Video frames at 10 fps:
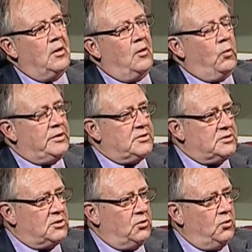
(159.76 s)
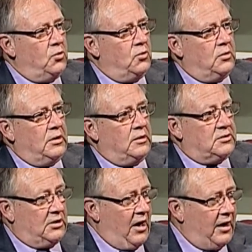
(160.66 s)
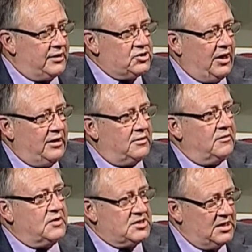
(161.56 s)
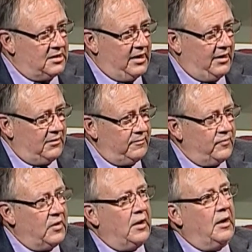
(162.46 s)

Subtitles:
went to school, to college at the Citadel, right.